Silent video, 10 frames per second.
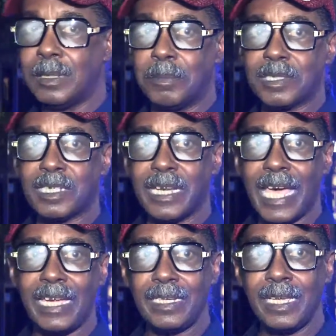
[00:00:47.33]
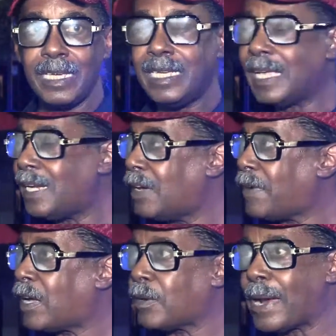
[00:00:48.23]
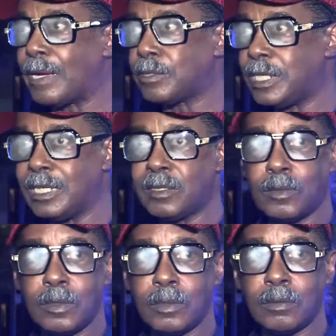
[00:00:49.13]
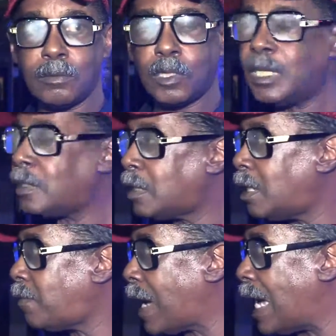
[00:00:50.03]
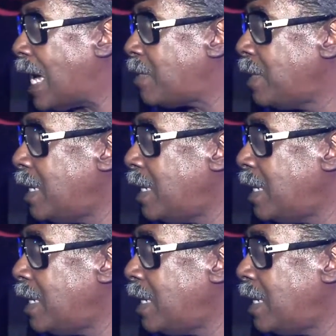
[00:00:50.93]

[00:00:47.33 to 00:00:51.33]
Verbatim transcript: But tonight, he had left out around ten thirty-five.